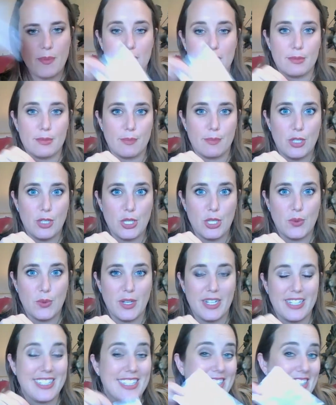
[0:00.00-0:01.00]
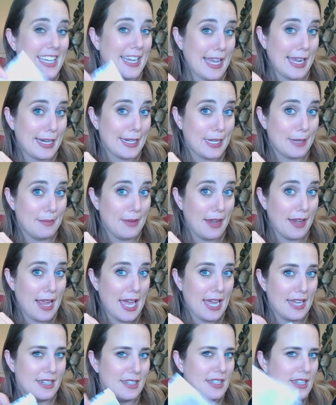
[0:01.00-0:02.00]
I picked up the Pure one because that hadn't come in
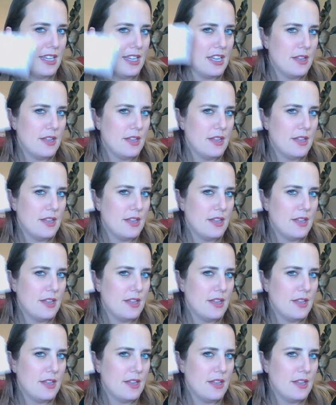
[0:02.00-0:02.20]
yet.